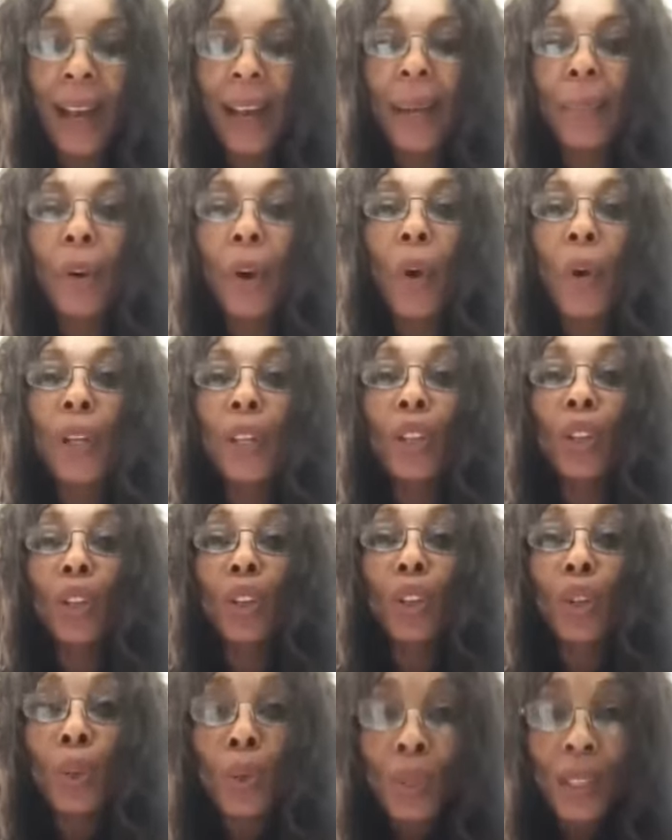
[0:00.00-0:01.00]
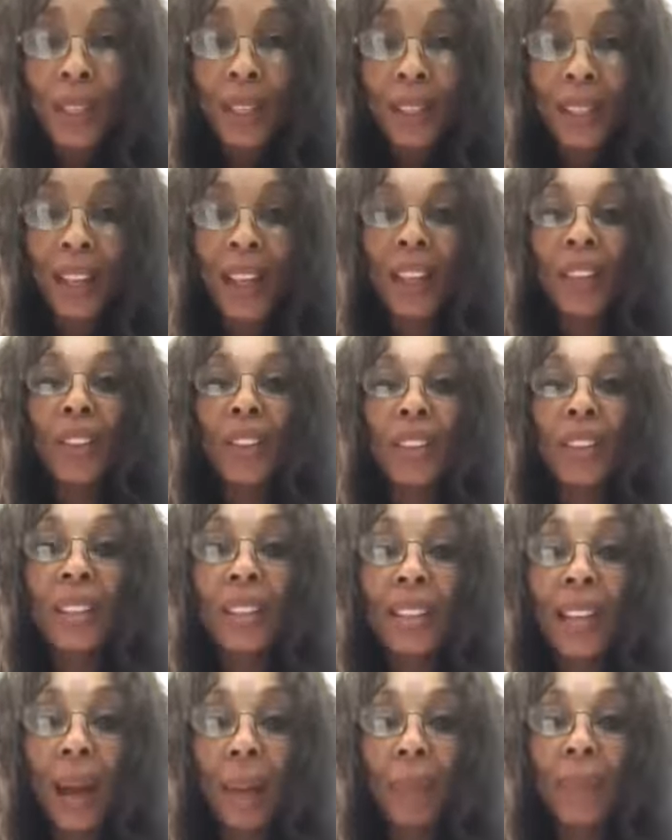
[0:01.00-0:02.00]
I am going to use it to
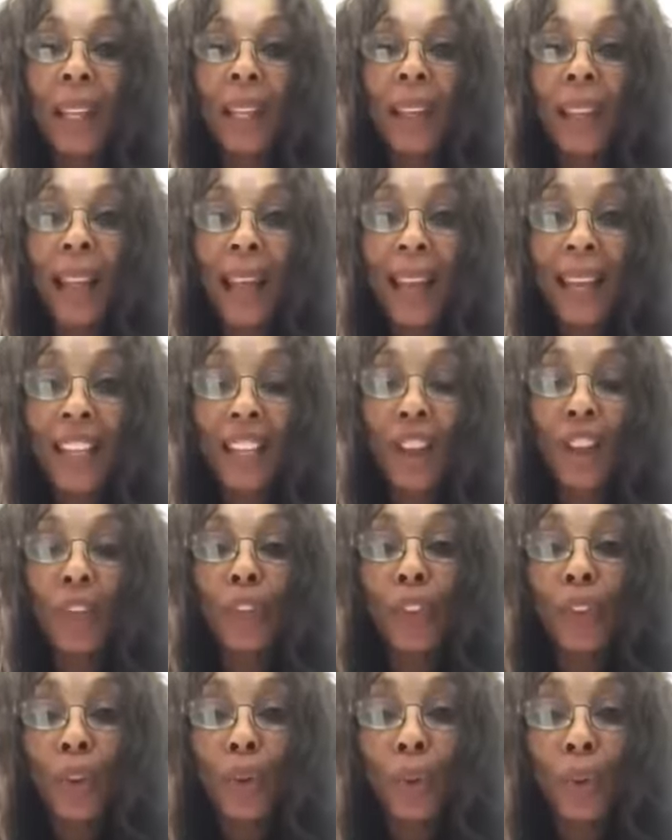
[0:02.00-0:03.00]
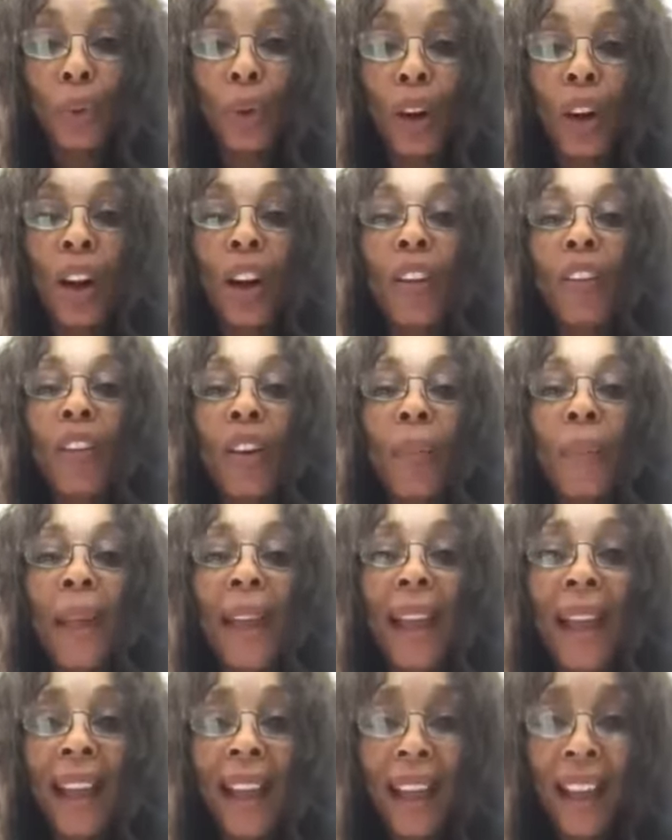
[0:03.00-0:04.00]
stop the likes of you
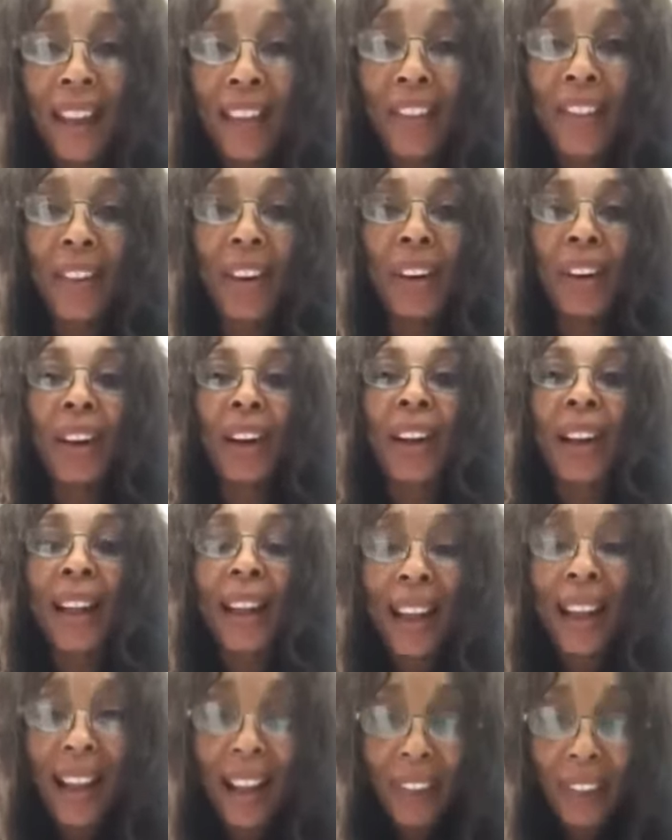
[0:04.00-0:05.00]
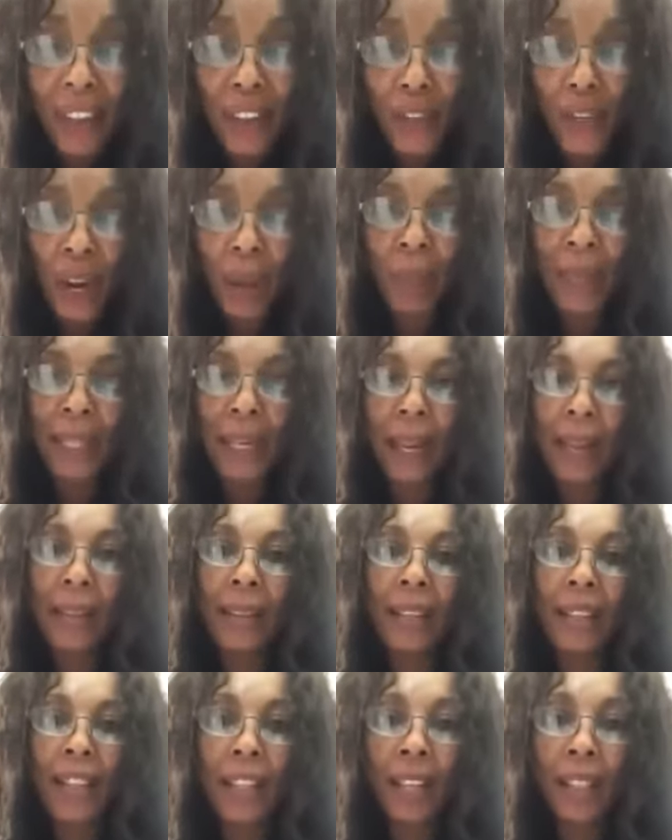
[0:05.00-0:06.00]
from ever
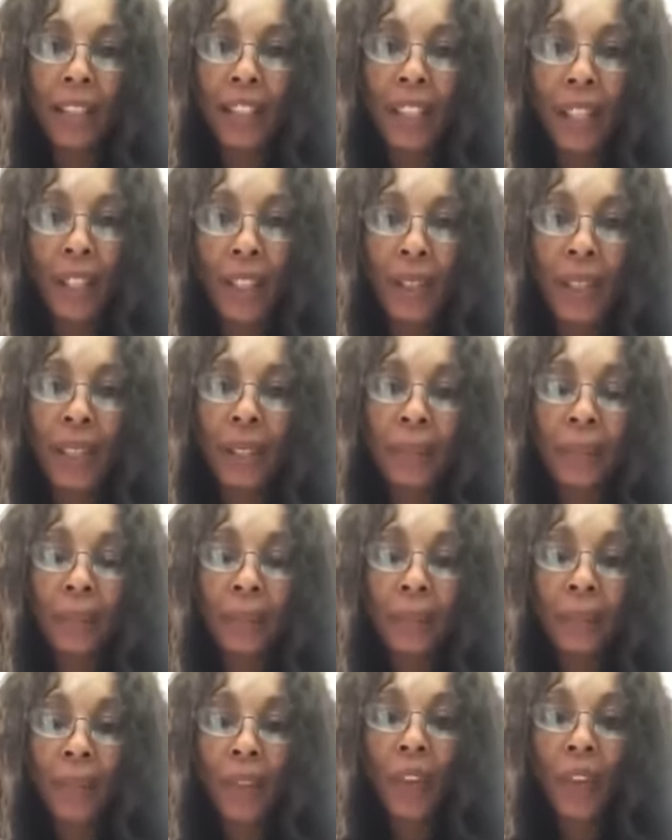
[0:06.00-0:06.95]
traumatizing children.